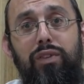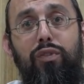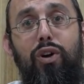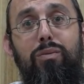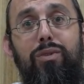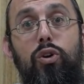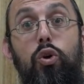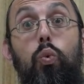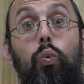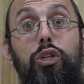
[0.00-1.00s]
from,
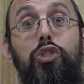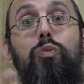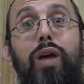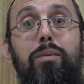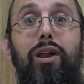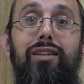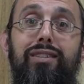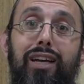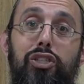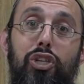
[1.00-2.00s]
we should be emulating
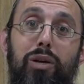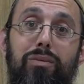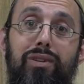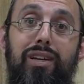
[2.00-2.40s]
Hashem.